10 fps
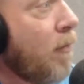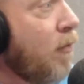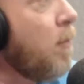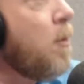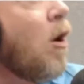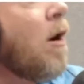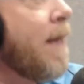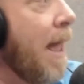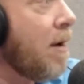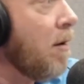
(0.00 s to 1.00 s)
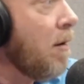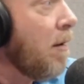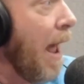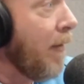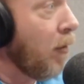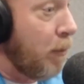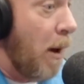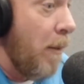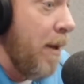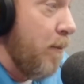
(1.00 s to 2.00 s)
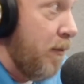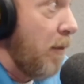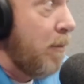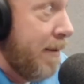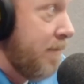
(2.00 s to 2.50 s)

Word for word: to assume you're our kicker, and there's probably some,